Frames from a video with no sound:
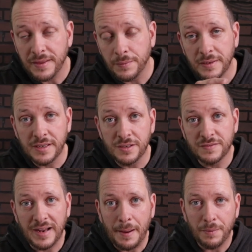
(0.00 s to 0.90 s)
think when they
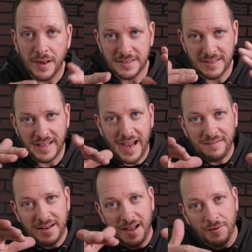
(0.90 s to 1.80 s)
use Flaperons that they
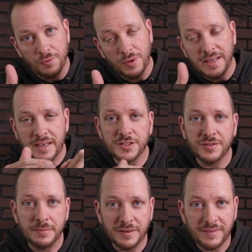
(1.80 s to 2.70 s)
have to have a really
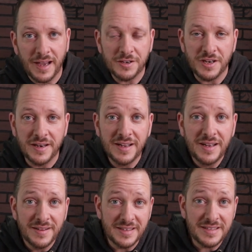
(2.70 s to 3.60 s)
extreme deflection.
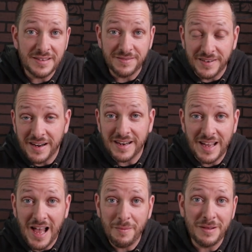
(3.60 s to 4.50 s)
This is a very
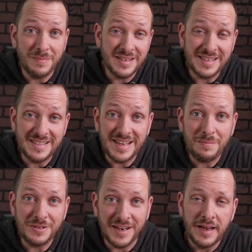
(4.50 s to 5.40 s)
common
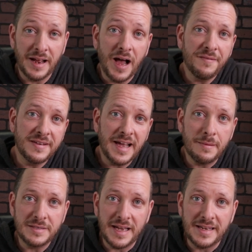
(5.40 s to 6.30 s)
misconception, and it
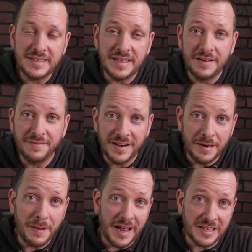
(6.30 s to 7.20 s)
oftentimes ends in a
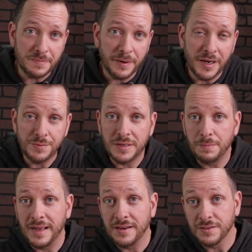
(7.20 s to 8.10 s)
very bad experience with the
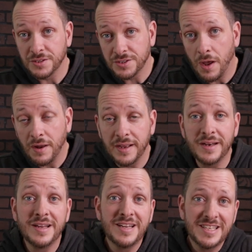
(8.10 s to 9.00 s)
plane either
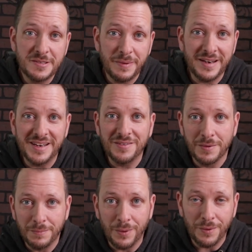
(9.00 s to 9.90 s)
stalling, spinning,
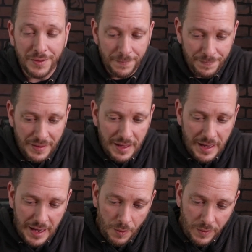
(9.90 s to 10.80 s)
or both.
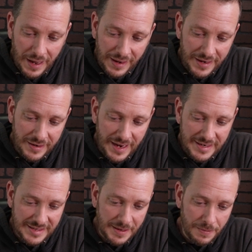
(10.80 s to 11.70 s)
What I'd like you
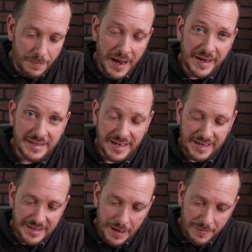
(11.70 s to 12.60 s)
guys to keep in mind is
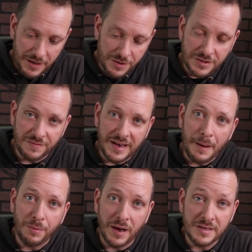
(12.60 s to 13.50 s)
anytime that you're using
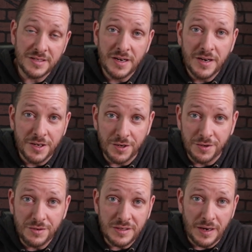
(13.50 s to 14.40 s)
Flaperons,
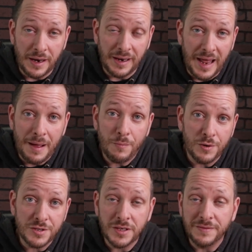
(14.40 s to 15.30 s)
you're using a lot
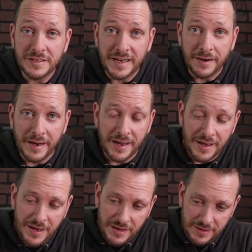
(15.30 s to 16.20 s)
more surface area
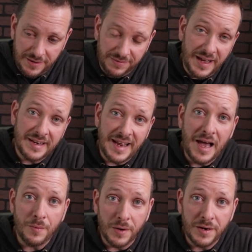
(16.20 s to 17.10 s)
to deflect
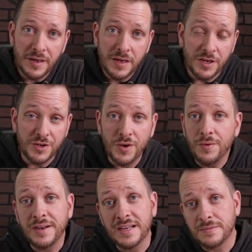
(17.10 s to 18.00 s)
downward. You
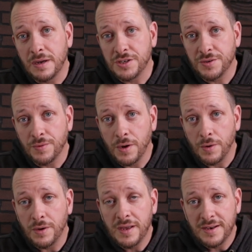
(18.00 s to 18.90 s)
don't need as much
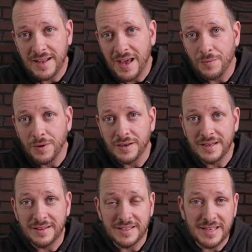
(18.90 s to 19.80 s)
throw downward to
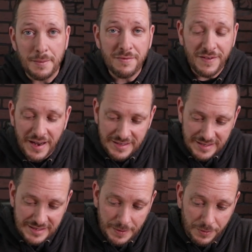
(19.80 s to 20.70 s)
get the same effects
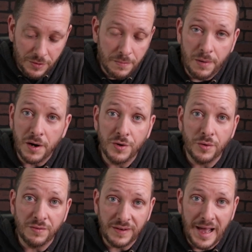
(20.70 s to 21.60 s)
as typical barn
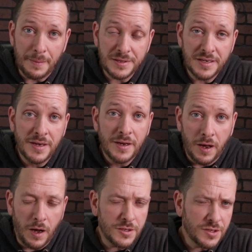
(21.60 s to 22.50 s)
door flaps.
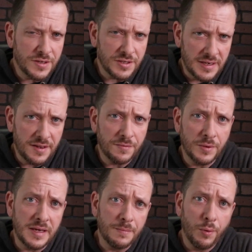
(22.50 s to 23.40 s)
Also, there's another
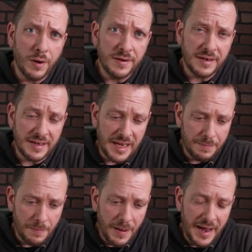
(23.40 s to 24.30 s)
really important thing to
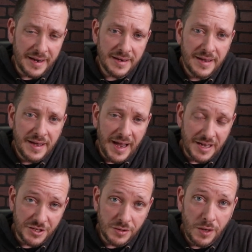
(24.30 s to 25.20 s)
keep in mind.
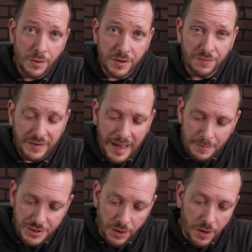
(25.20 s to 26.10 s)
As you lower your
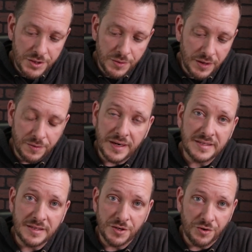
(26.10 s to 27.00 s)
flaps, you're also
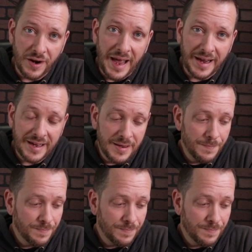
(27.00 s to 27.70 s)
increasing your drag.